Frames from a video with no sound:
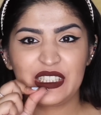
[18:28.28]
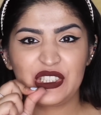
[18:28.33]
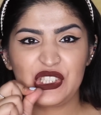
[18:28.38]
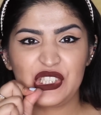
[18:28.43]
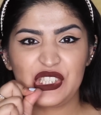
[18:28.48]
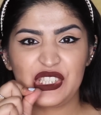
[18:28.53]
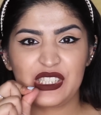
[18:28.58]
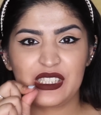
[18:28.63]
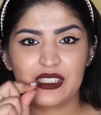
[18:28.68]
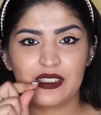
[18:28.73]

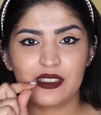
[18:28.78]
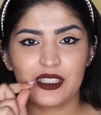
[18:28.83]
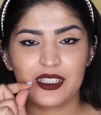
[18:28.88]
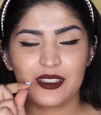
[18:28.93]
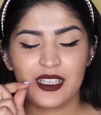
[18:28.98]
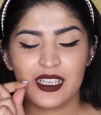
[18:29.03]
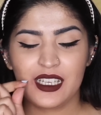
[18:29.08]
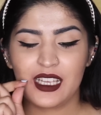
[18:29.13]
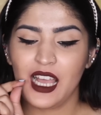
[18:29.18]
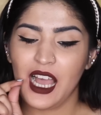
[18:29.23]
just,
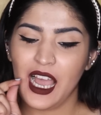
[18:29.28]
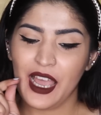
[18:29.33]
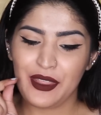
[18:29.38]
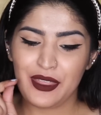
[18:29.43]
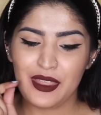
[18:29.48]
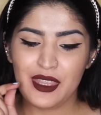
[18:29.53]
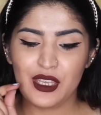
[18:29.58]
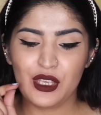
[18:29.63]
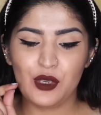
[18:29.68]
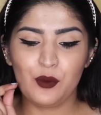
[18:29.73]
I
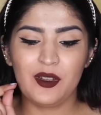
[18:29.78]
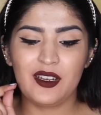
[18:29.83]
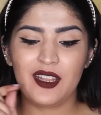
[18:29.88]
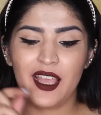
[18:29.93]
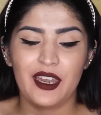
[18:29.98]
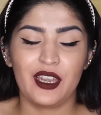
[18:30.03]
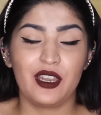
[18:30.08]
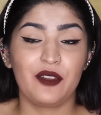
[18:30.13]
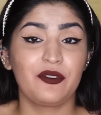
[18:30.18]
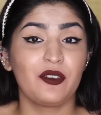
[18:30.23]
think you will
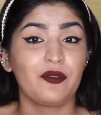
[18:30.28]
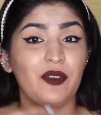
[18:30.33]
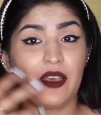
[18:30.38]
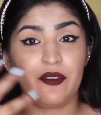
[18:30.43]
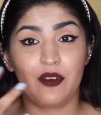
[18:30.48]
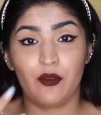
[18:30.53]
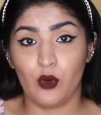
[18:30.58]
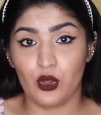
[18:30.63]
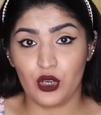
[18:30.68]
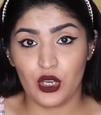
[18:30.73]
get it if you've
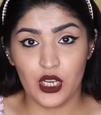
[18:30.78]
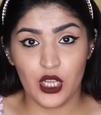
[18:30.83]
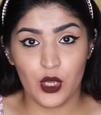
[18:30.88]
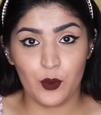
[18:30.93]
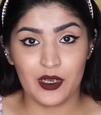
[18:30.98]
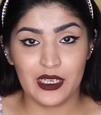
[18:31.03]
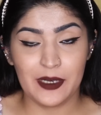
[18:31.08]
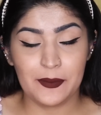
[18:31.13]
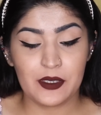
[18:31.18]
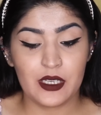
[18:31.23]
ever worn a
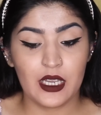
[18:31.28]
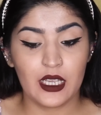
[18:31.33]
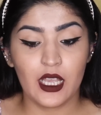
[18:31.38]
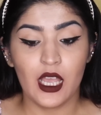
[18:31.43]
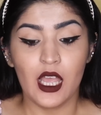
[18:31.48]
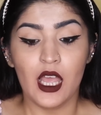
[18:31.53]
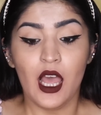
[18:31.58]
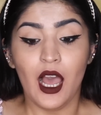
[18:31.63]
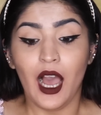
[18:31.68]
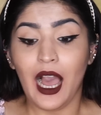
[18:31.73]
liquid lipstick.
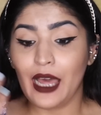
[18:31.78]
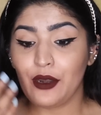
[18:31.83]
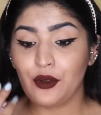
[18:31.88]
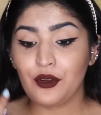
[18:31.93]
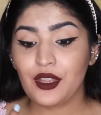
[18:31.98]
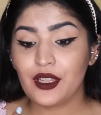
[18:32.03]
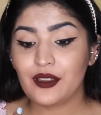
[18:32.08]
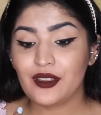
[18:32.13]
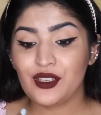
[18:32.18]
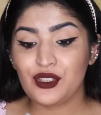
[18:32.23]
I
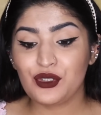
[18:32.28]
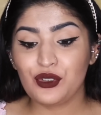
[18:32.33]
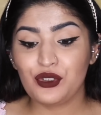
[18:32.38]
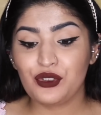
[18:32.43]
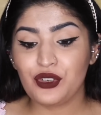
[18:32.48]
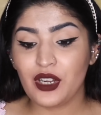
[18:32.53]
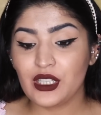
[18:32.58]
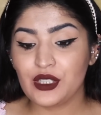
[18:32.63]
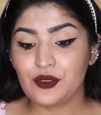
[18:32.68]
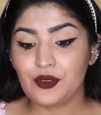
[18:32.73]
don't think this
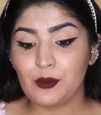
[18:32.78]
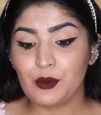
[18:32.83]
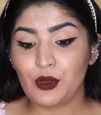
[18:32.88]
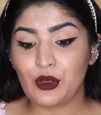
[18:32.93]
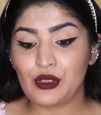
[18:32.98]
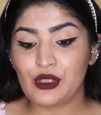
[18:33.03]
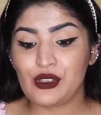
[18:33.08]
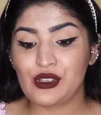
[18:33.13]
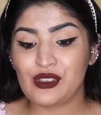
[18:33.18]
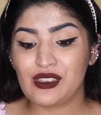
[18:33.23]
should transfer
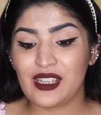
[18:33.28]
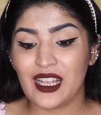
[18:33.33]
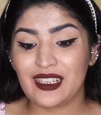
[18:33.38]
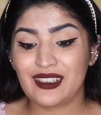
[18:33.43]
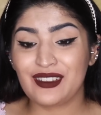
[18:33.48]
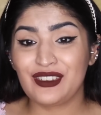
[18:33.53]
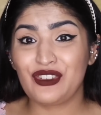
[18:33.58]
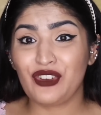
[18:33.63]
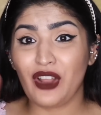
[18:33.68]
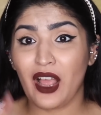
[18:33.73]
because it's
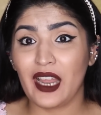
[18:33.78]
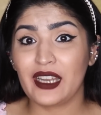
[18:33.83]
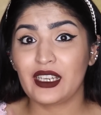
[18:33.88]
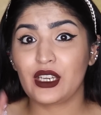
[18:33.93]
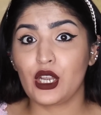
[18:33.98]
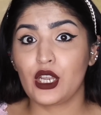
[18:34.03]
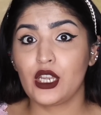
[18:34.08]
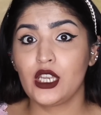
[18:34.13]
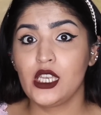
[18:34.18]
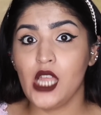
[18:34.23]
like
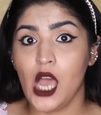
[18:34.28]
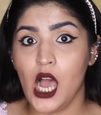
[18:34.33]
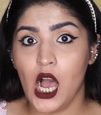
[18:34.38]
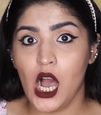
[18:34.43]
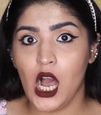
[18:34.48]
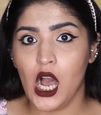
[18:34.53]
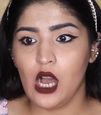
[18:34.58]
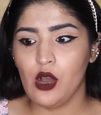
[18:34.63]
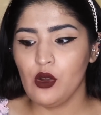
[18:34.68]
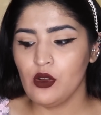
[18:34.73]
dried
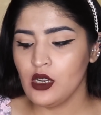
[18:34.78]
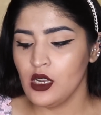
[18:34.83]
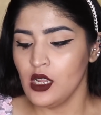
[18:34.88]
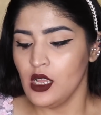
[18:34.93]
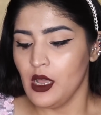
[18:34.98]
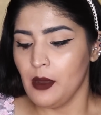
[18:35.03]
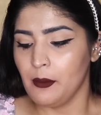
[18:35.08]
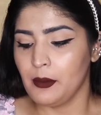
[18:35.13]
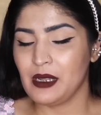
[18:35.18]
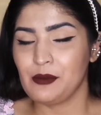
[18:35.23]
down,
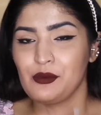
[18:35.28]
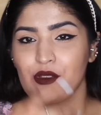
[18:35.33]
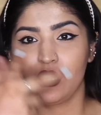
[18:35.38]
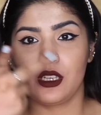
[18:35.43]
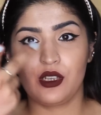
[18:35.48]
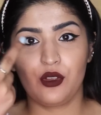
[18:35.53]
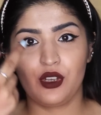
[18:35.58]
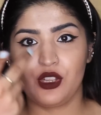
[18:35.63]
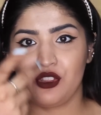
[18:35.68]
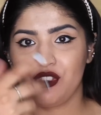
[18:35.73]
but I'm
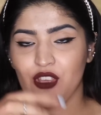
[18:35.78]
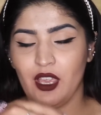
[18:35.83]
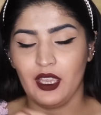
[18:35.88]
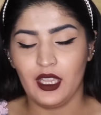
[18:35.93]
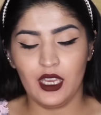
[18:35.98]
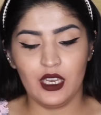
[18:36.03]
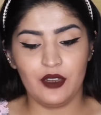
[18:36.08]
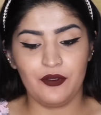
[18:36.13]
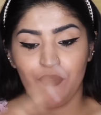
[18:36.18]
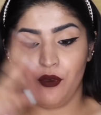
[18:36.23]
still gonna
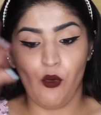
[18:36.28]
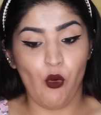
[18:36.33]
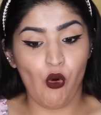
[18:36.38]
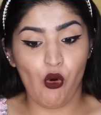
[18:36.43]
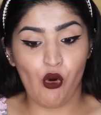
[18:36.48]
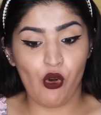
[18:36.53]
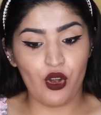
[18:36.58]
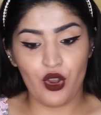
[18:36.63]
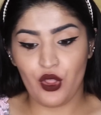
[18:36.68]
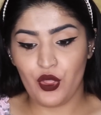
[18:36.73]
check it
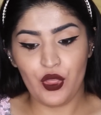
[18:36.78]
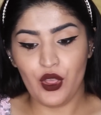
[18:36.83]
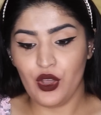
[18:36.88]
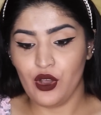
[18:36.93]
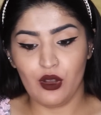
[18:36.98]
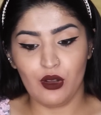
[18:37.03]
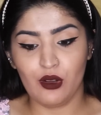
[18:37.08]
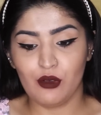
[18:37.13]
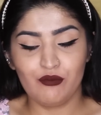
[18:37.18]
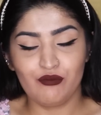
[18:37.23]
for
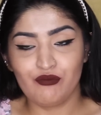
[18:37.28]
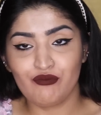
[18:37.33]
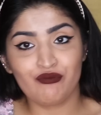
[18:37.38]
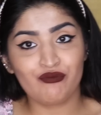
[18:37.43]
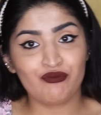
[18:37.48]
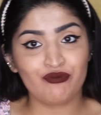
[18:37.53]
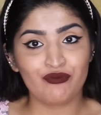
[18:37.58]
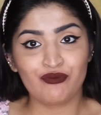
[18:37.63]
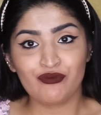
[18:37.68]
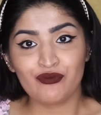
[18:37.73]
the
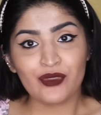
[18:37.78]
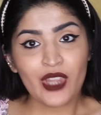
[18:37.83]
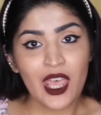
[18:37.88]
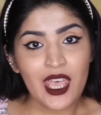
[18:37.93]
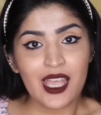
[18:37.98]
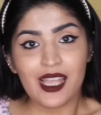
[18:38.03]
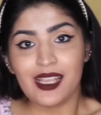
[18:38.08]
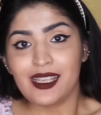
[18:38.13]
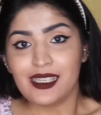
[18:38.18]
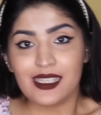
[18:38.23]

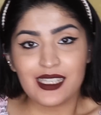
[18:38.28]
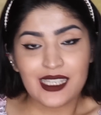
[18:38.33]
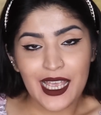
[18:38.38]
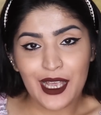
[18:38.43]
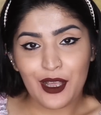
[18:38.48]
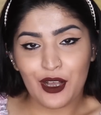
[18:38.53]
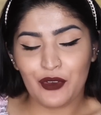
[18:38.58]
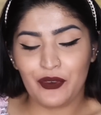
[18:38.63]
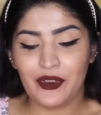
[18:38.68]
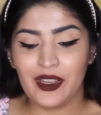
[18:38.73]

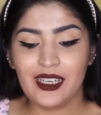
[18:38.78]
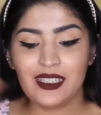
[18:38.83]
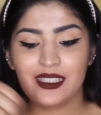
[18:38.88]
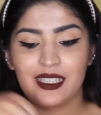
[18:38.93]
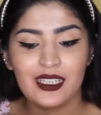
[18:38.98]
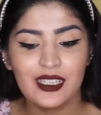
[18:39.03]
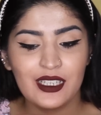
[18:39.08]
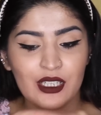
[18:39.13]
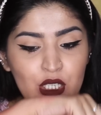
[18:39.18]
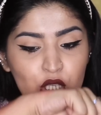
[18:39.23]
sake of it.